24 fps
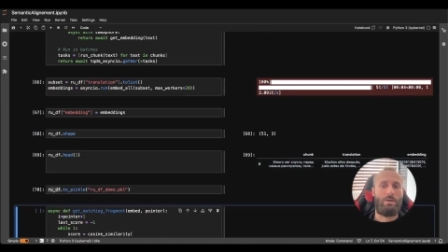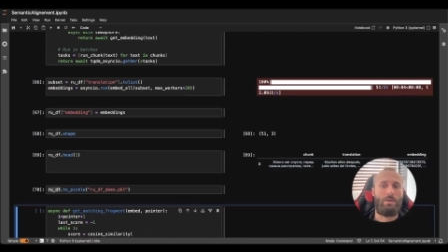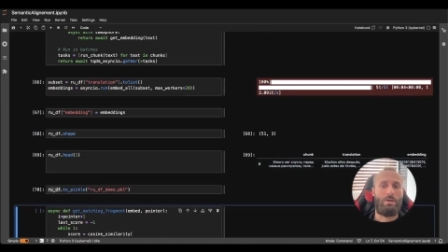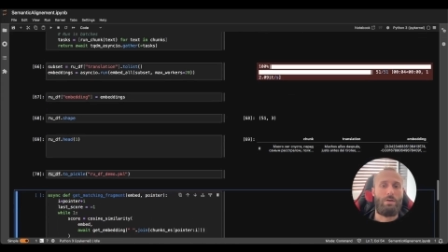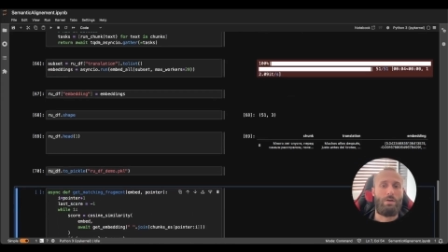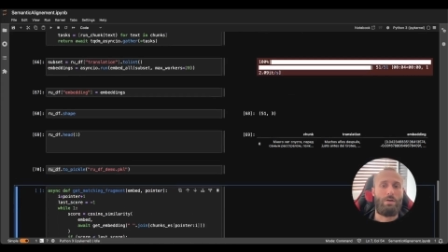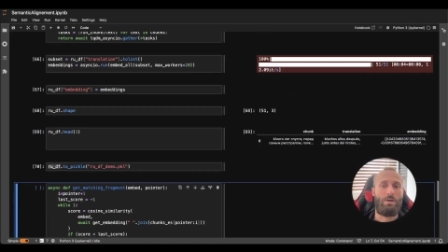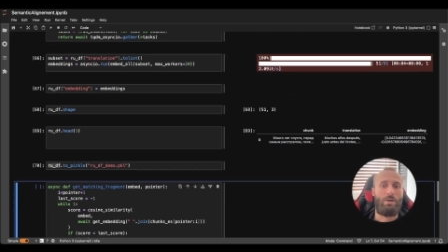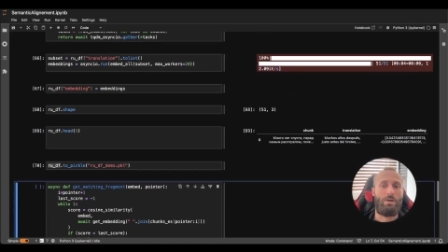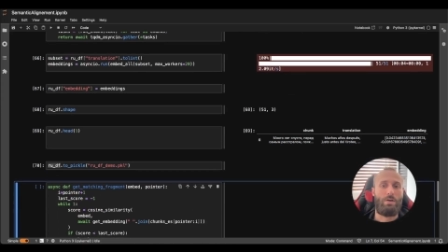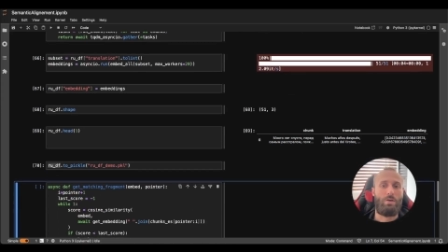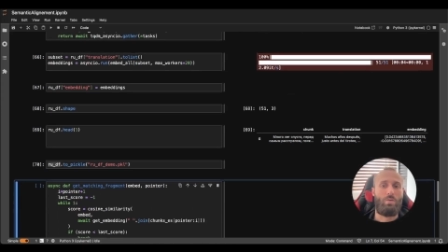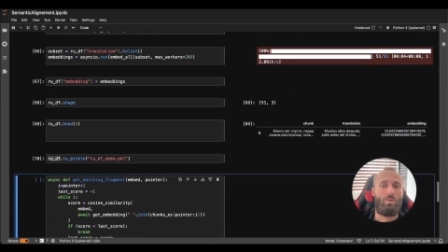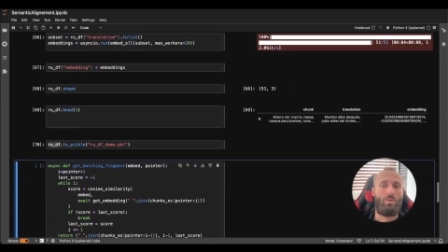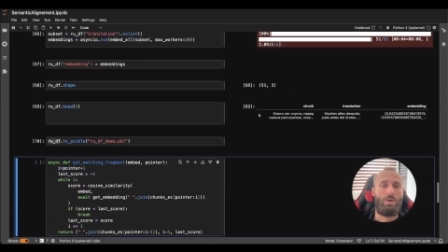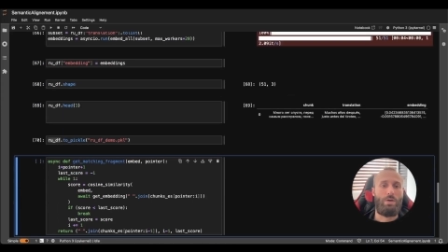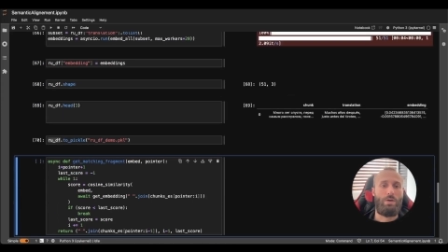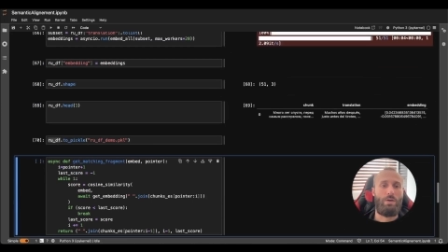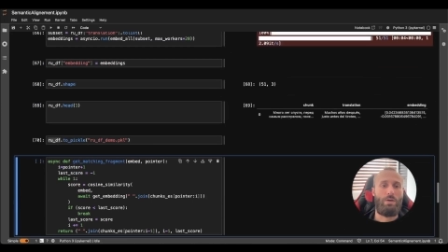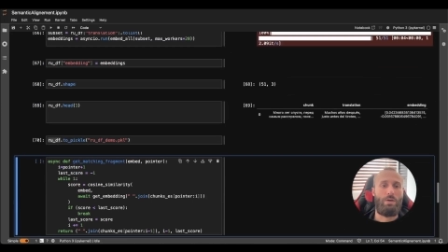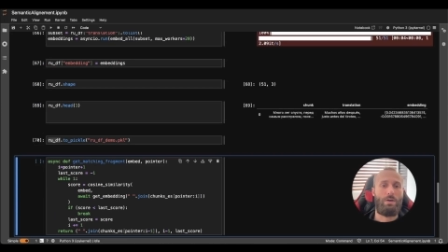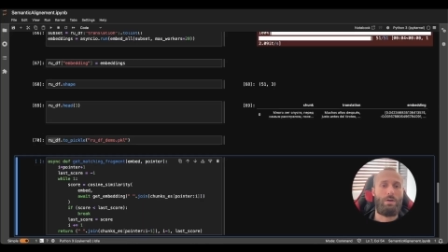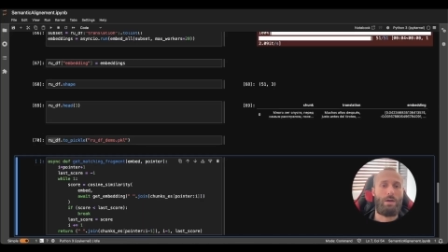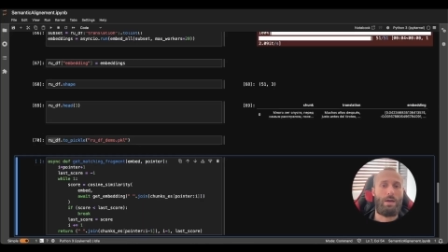
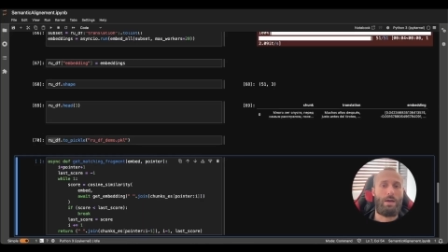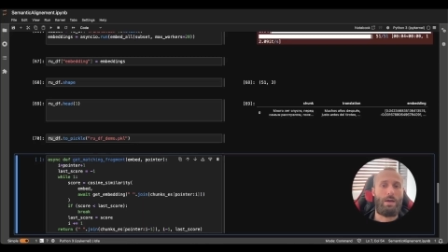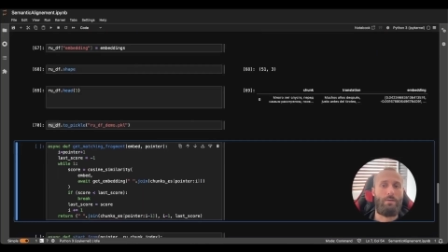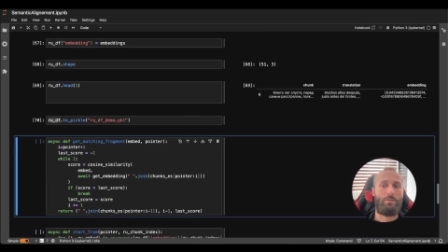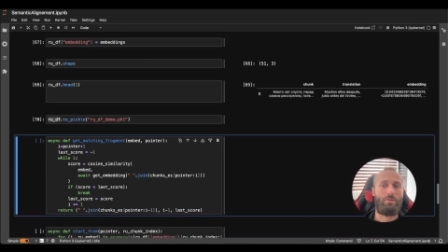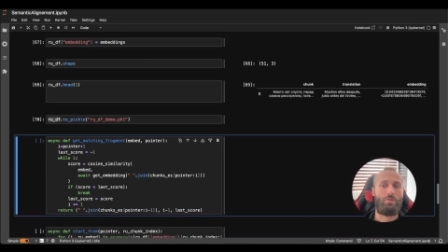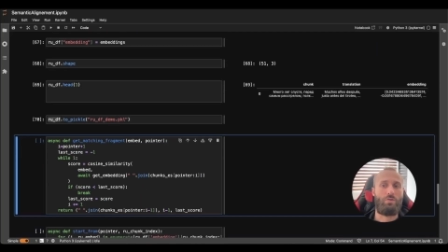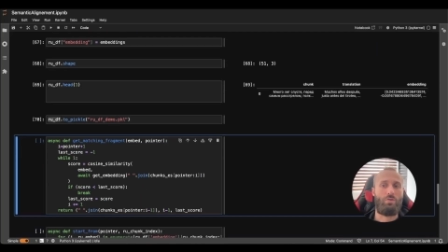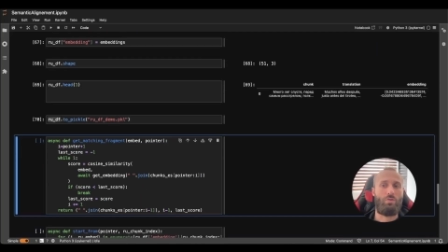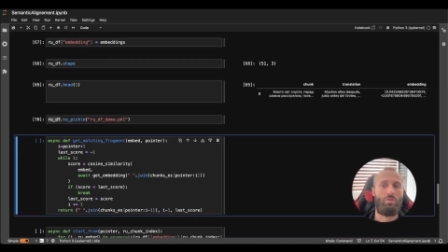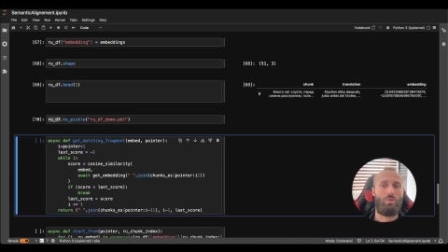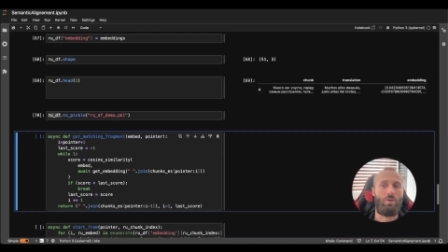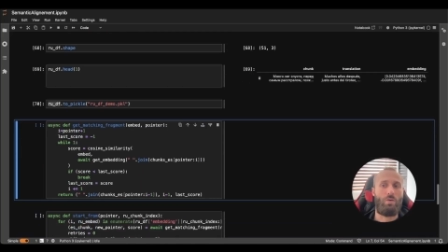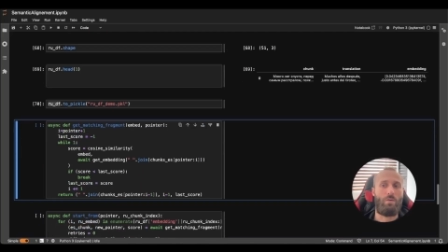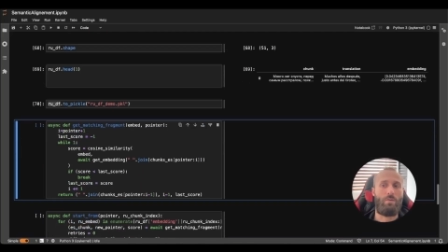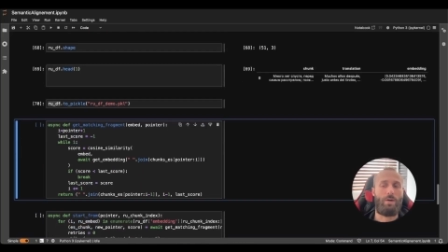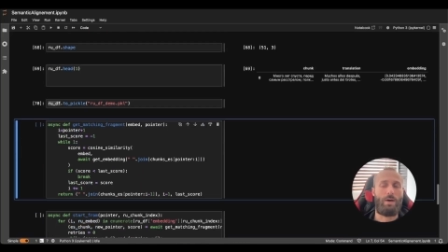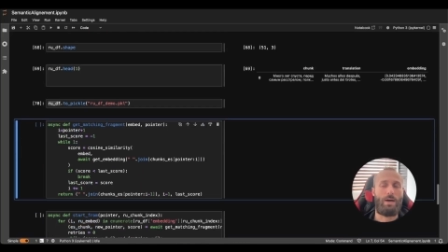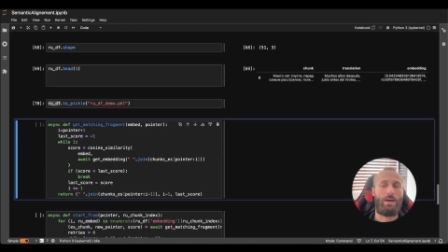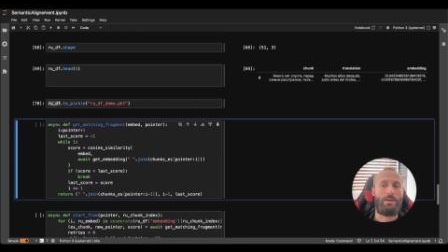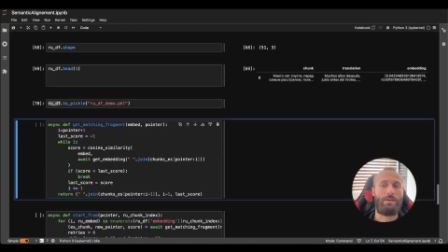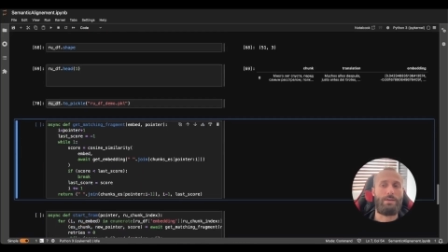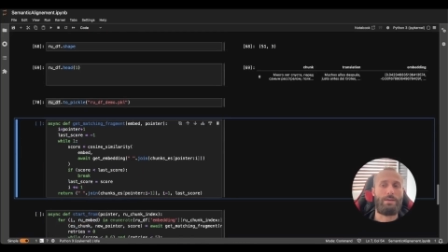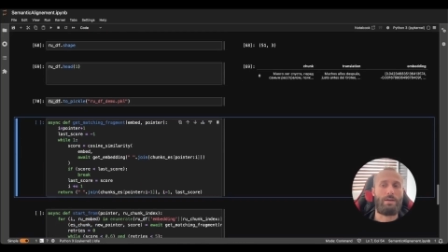we have to
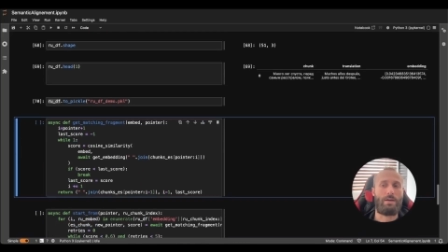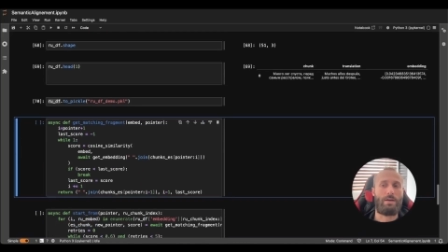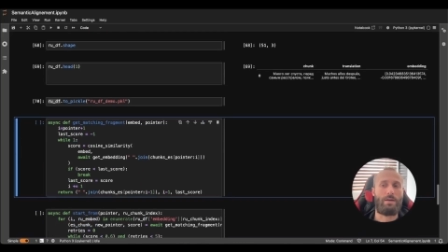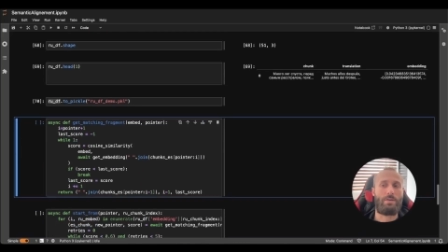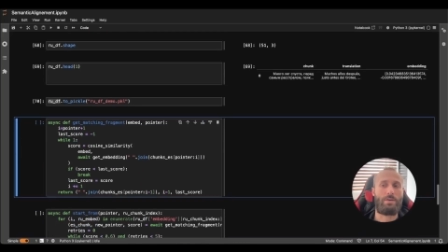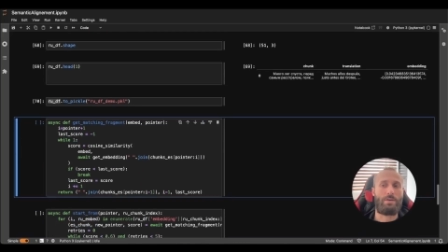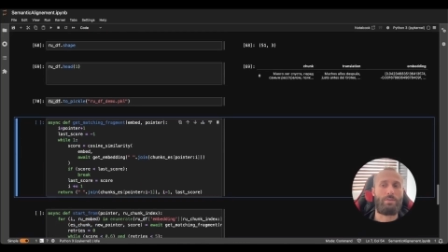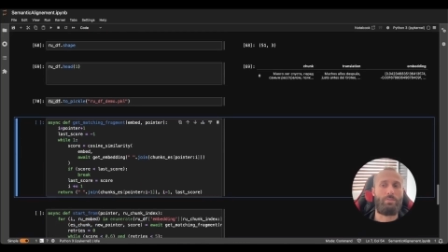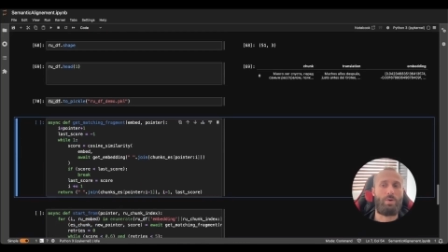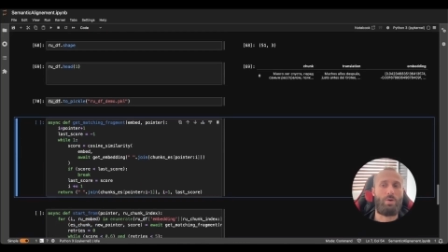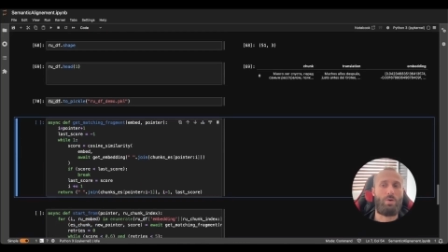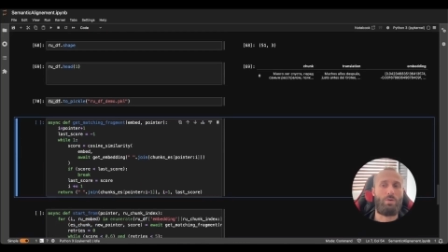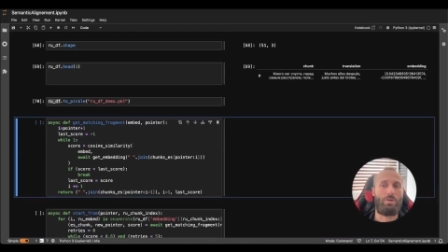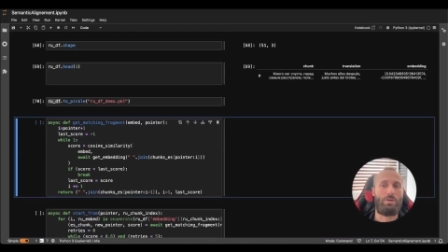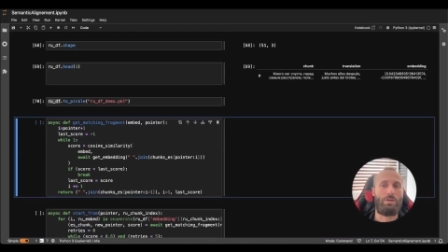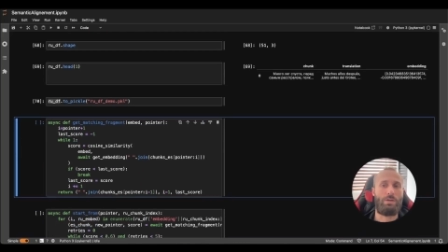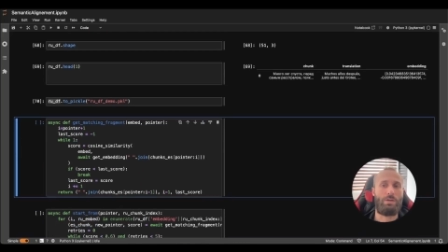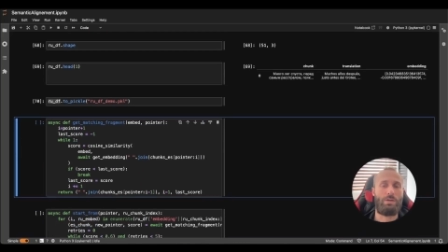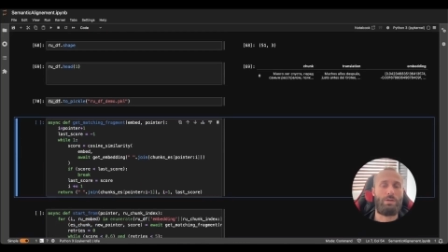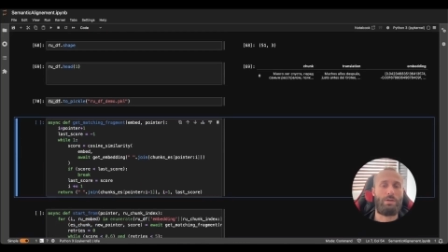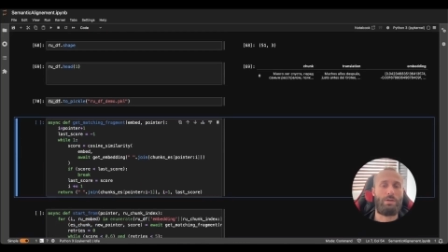find the corresponding